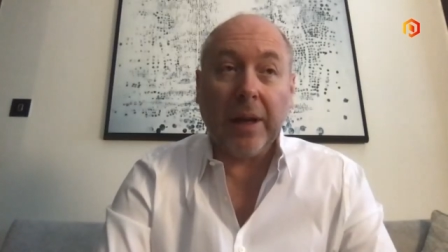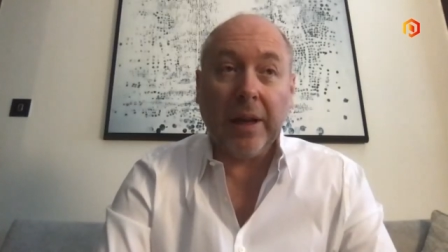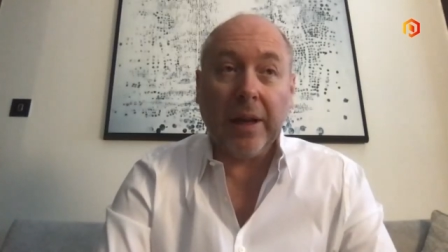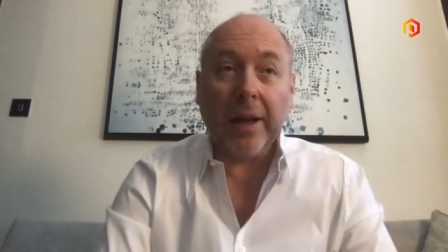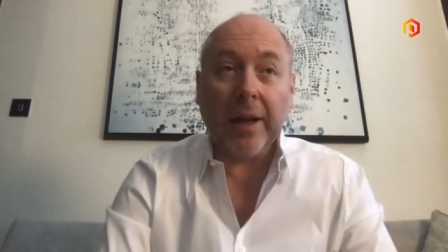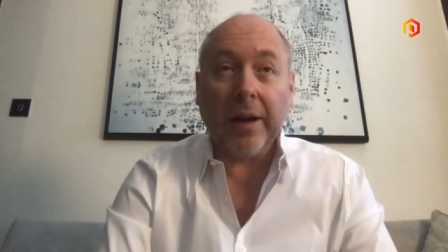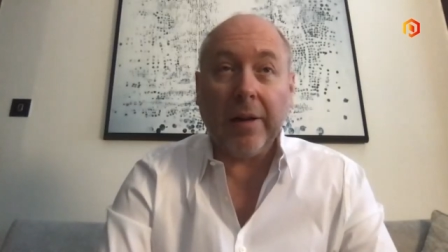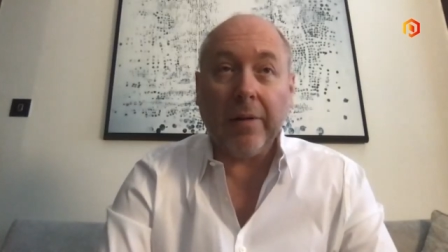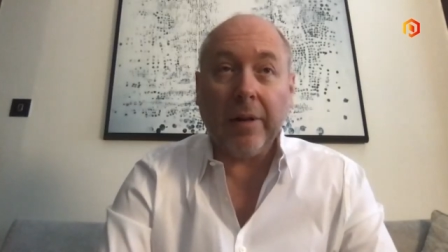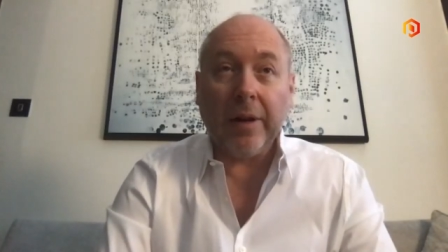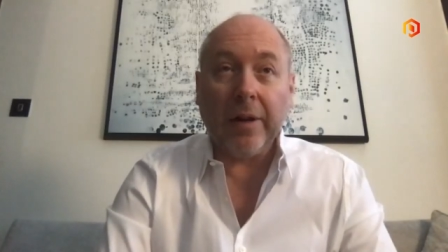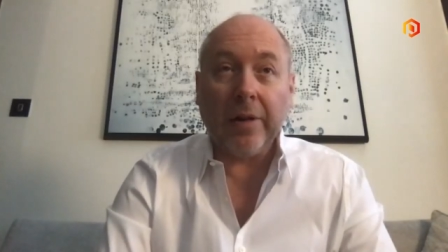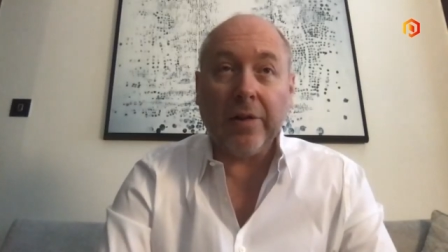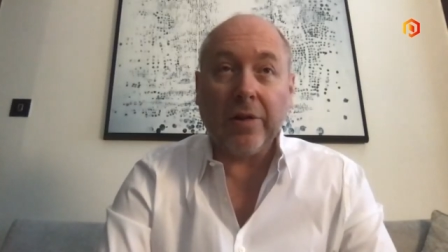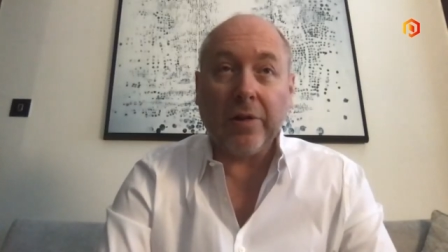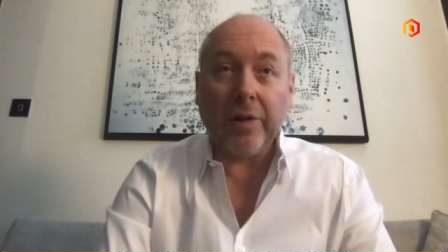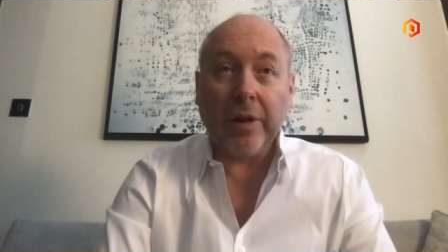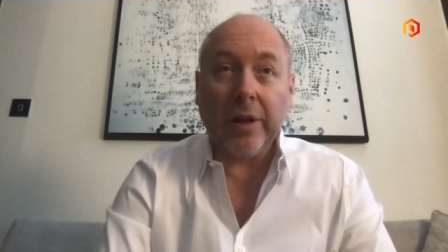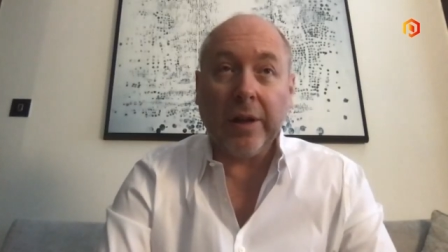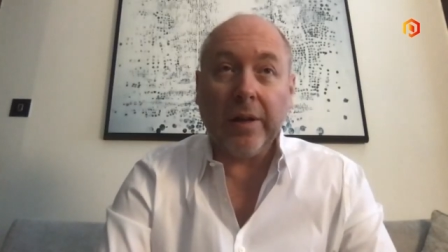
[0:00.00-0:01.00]
in our
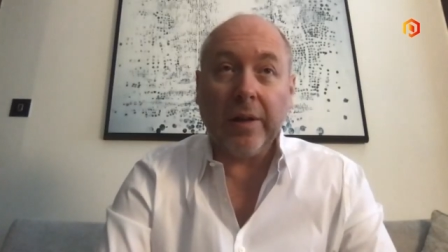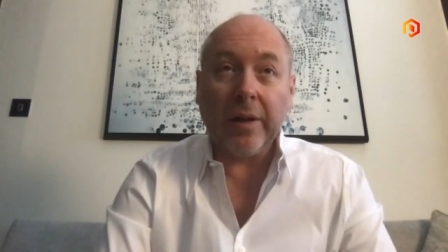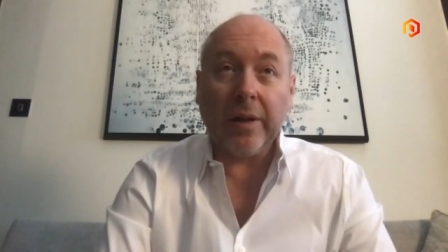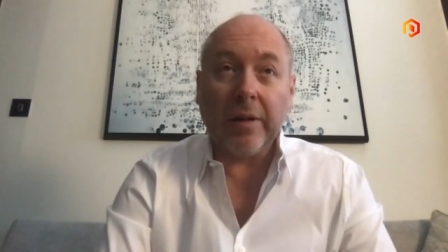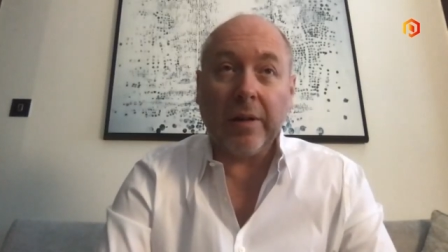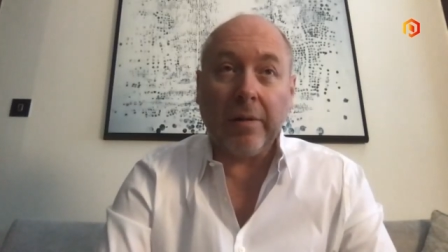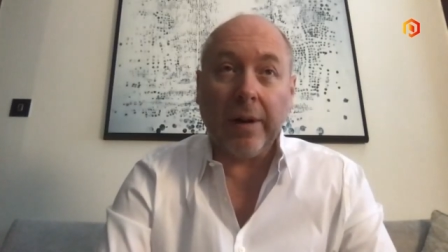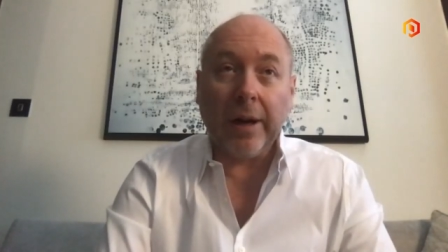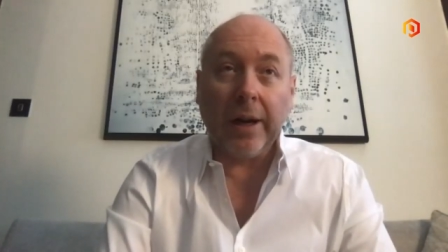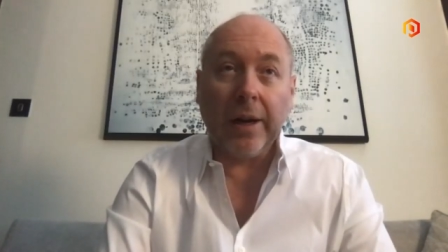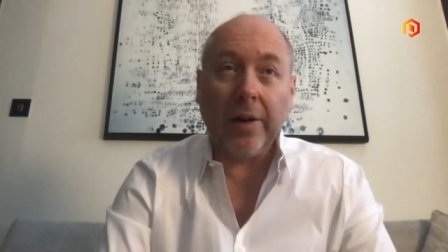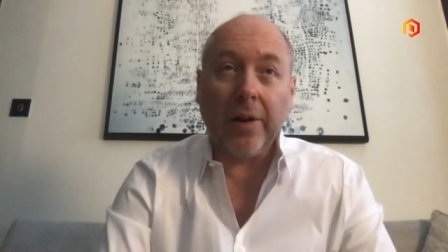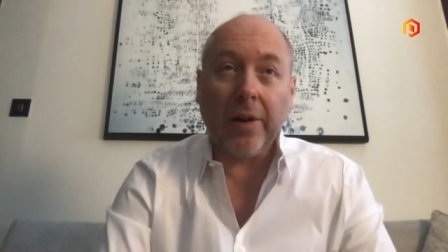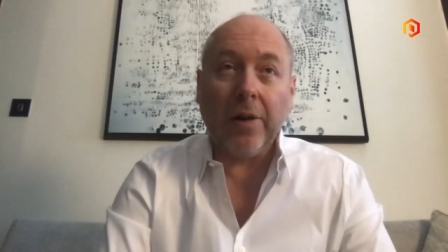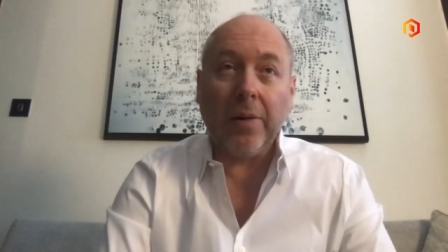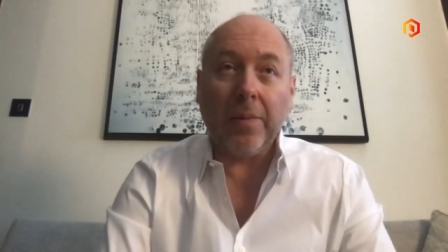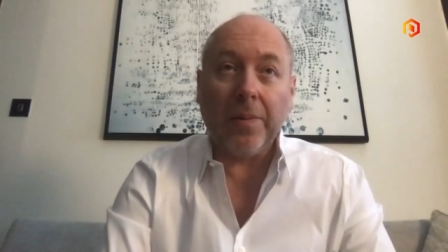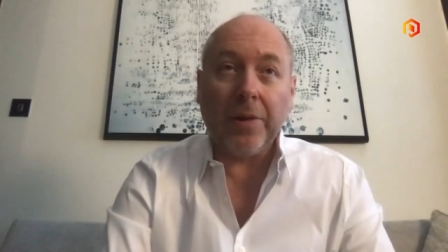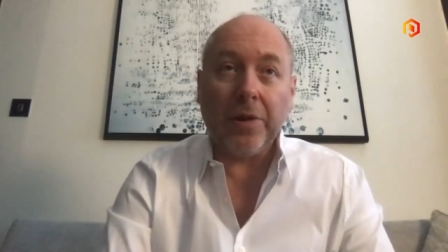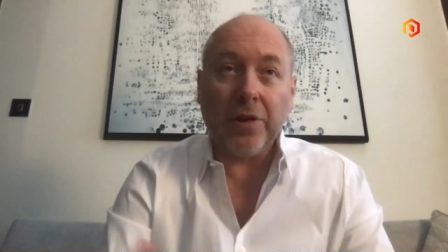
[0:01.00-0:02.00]
industry the great
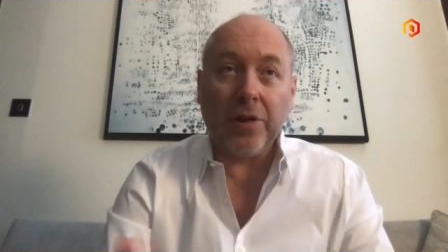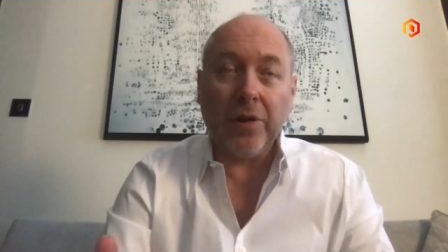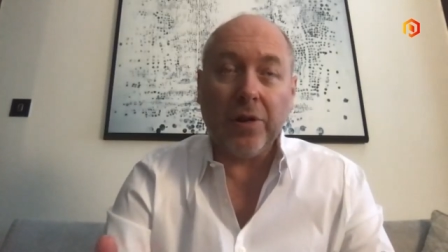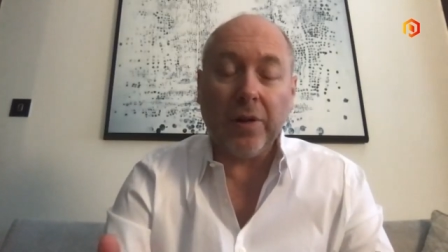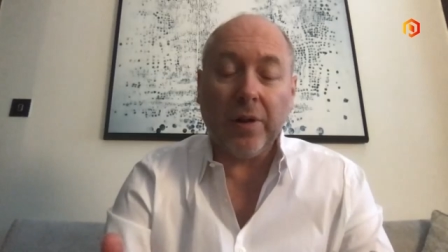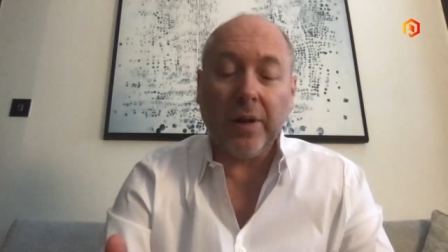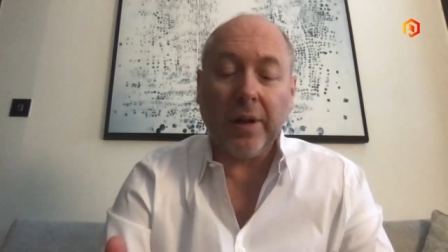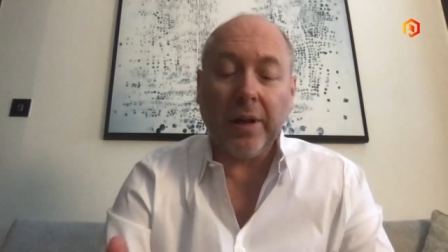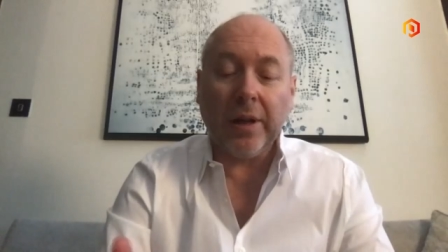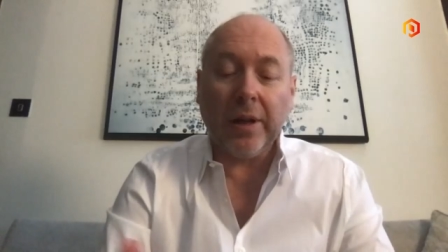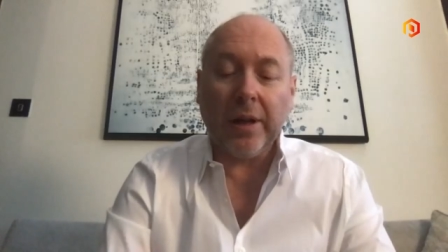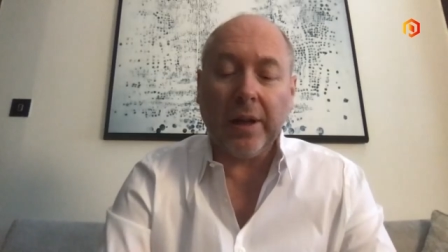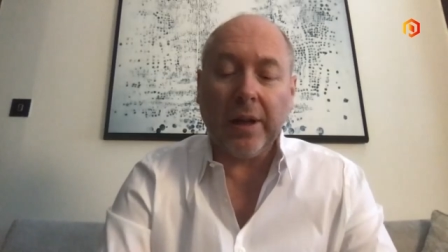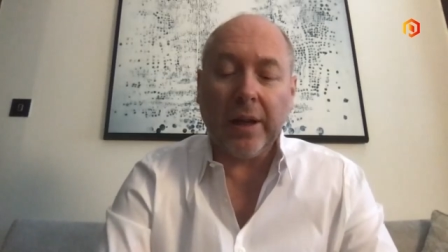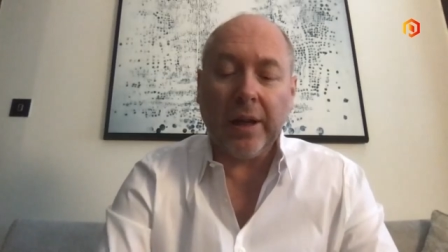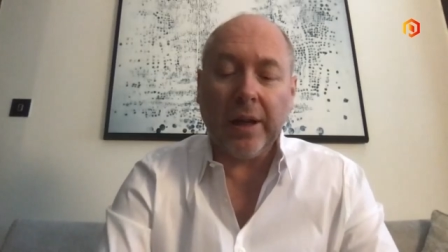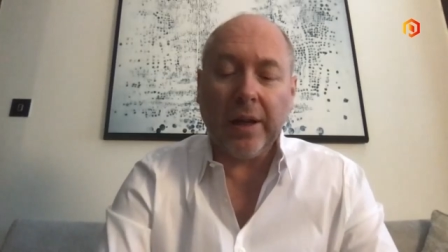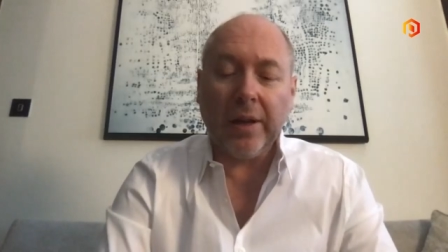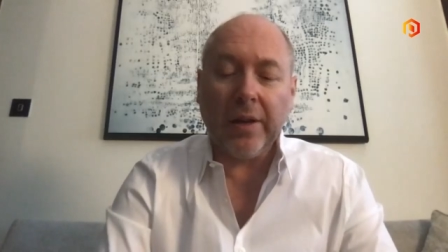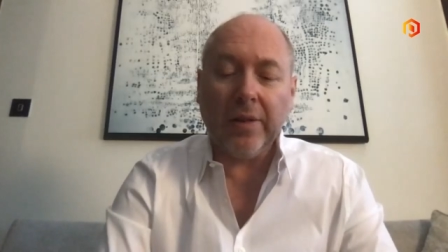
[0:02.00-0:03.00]
opportunity
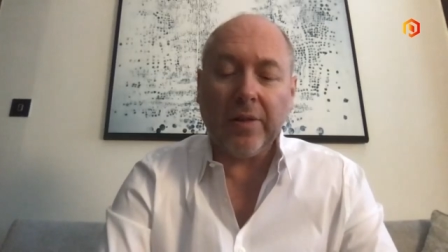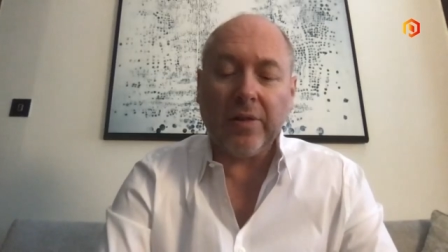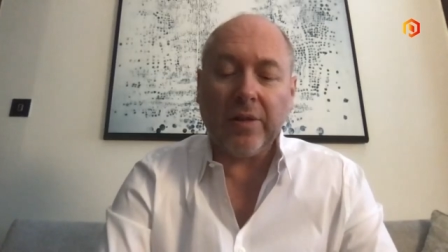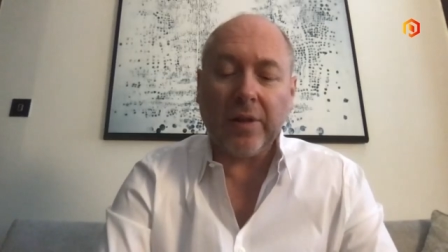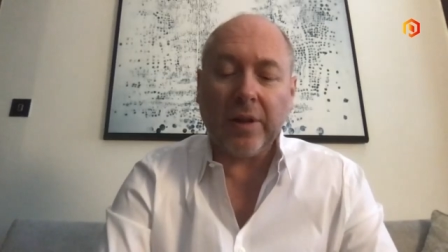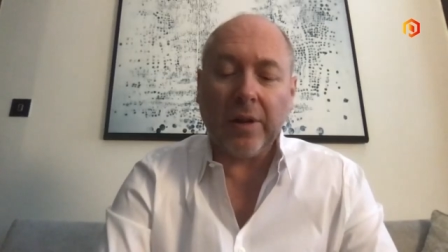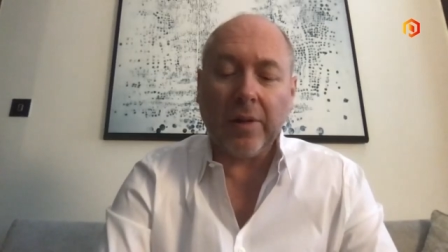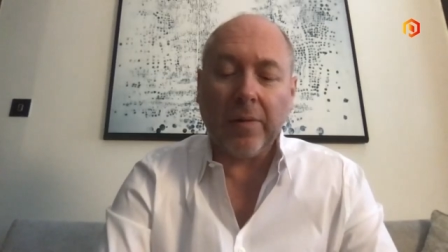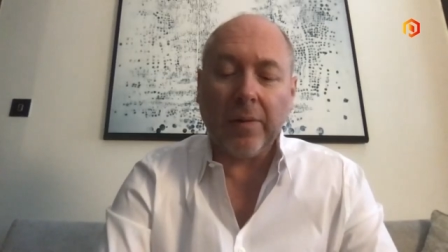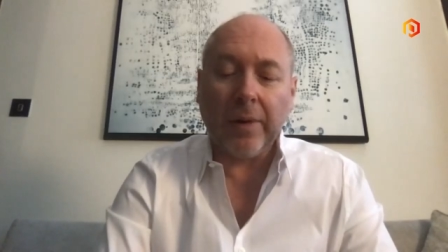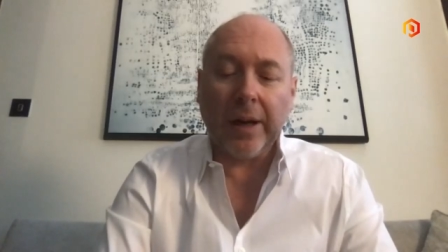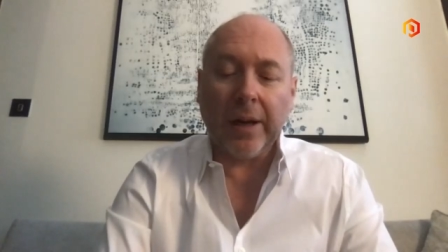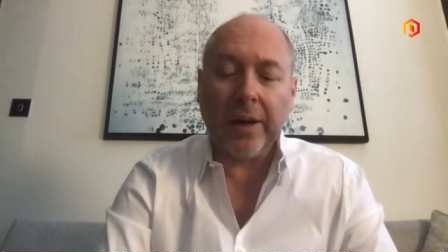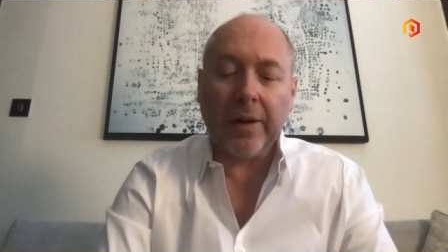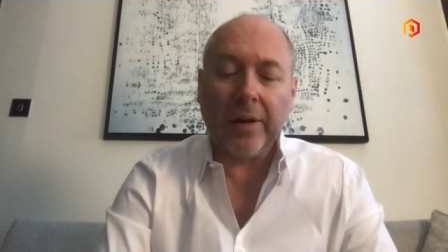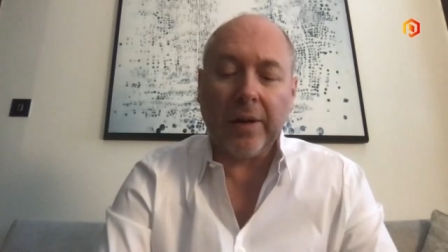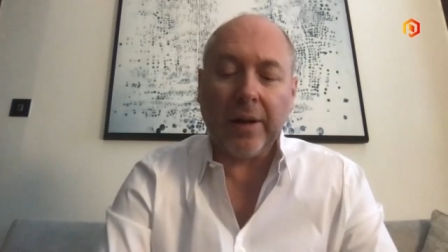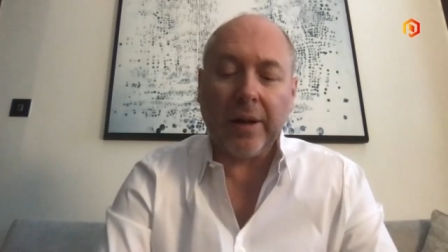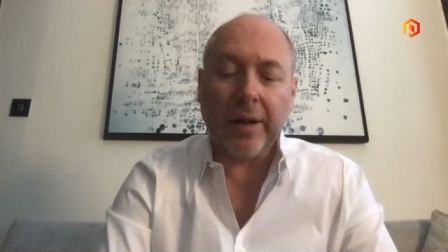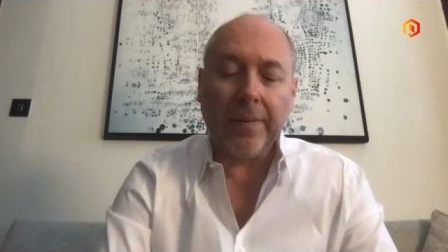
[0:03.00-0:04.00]
is
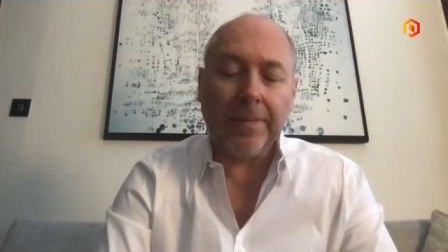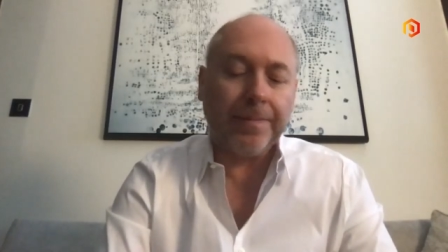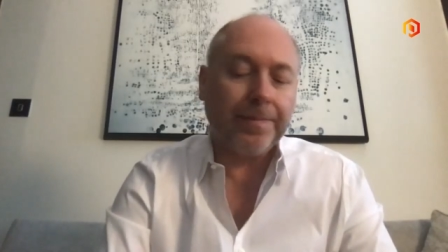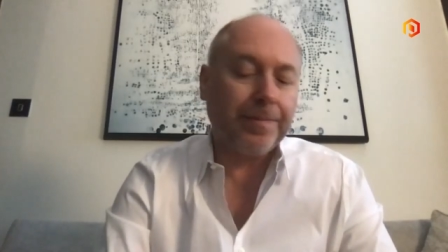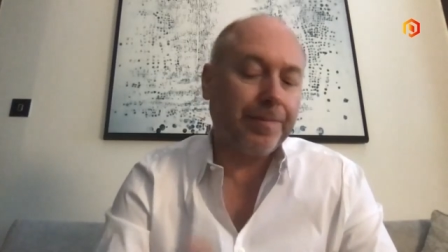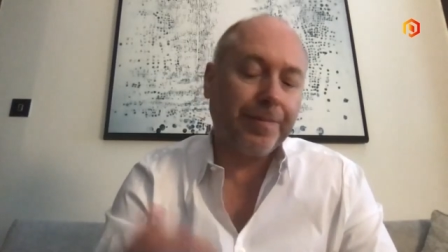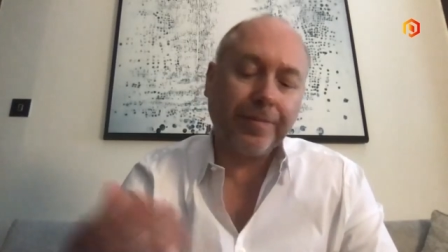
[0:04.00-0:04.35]
around um,